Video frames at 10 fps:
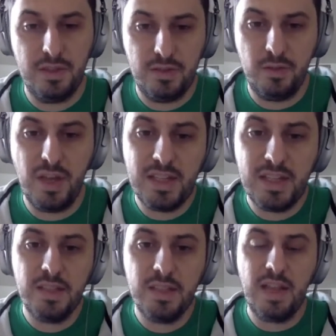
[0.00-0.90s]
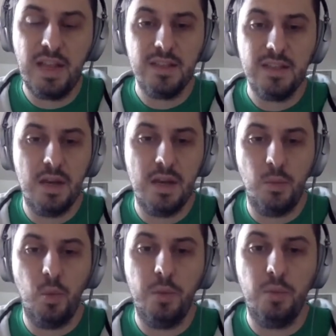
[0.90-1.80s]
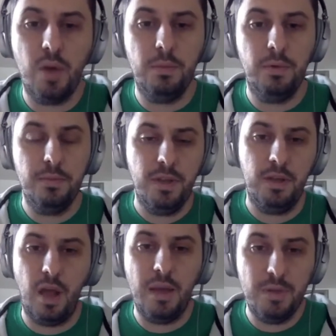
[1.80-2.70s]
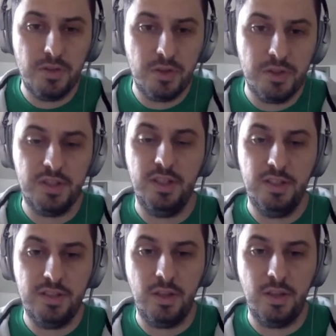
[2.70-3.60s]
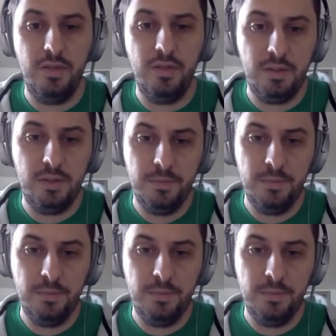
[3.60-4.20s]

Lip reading: And so that's the number one problem that I'm interested in solving.